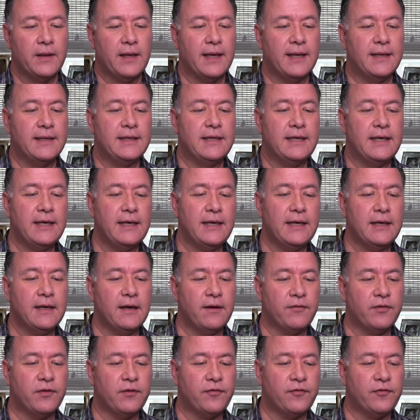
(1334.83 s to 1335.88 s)
and he
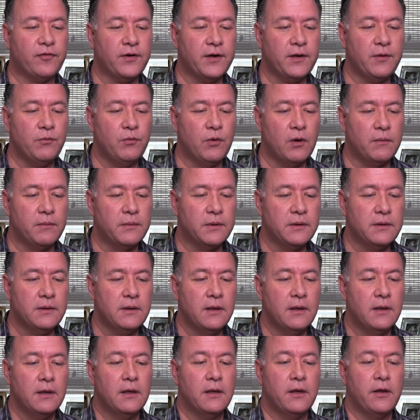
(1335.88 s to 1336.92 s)
of the free woman
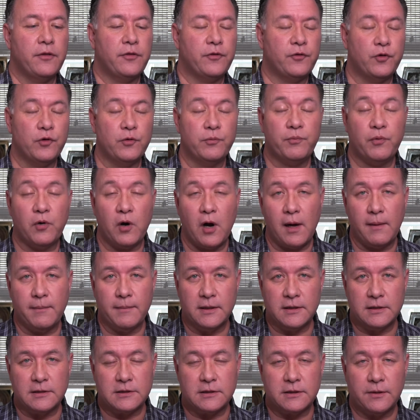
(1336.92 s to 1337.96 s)
through
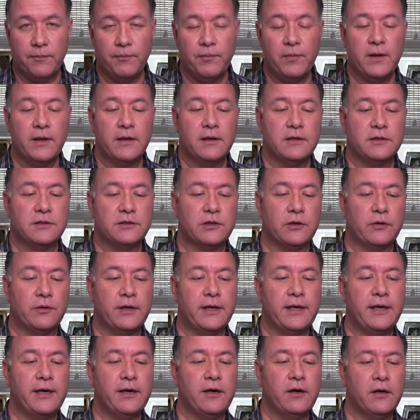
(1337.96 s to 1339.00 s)
promise. So
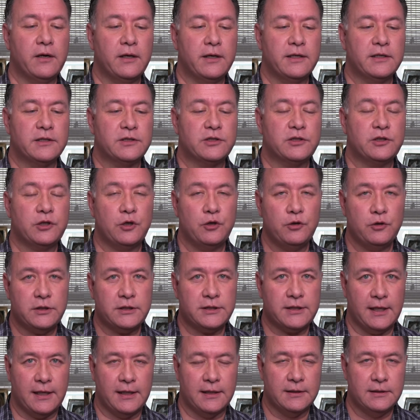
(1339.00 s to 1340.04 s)
here is two
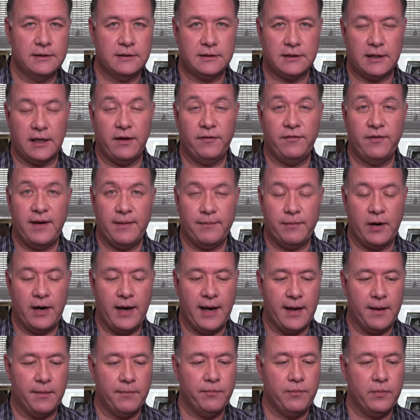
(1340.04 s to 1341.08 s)
sons of
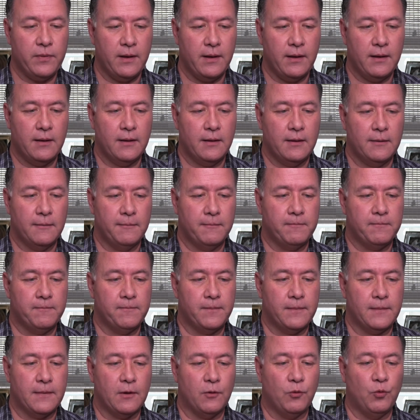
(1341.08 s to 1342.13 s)
Abraham,
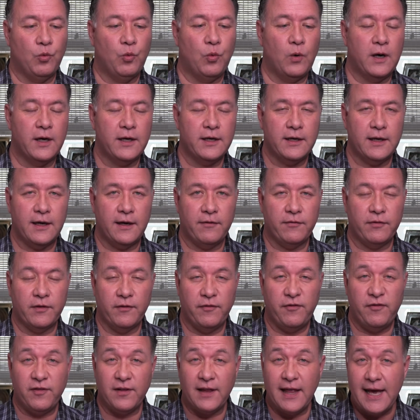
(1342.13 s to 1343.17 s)
one of the
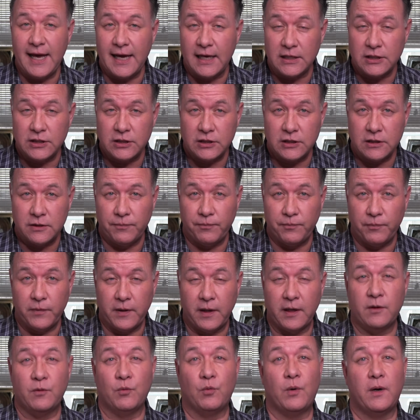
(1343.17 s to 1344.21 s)
flesh
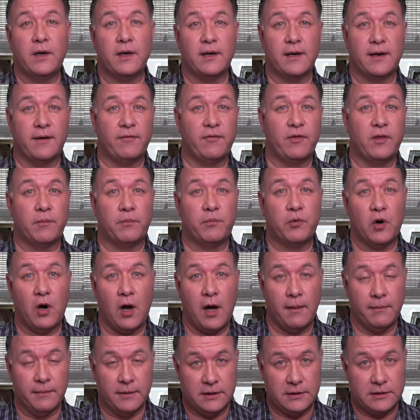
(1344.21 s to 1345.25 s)
and one of the
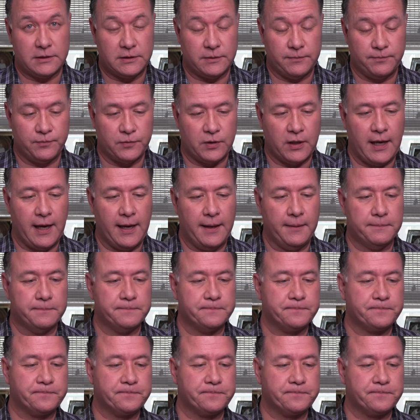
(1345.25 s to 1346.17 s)
promise. Okay?